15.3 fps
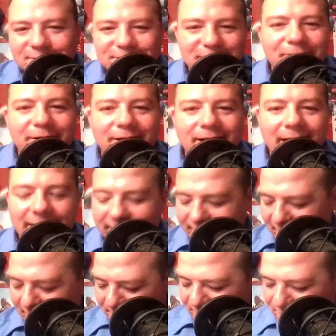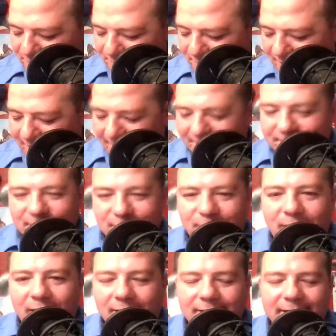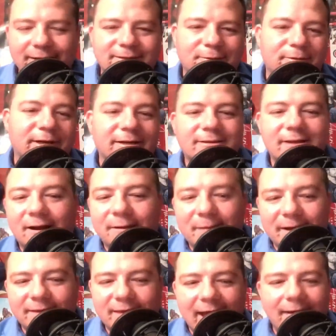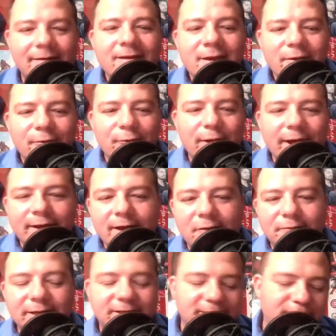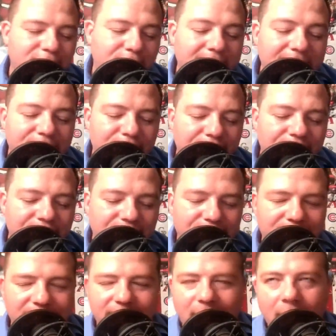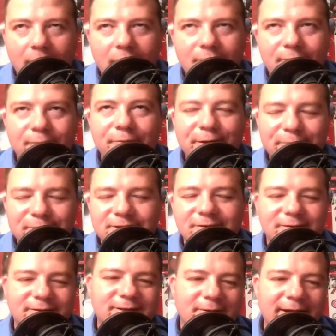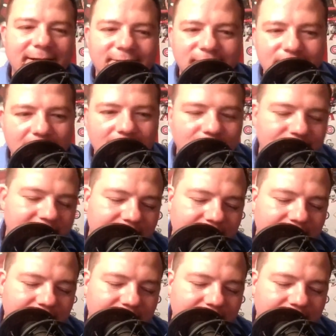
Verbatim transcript: during AEW, uh, you know, All In. So we're going to talk about that when uh, we we when we return. So hey, do not go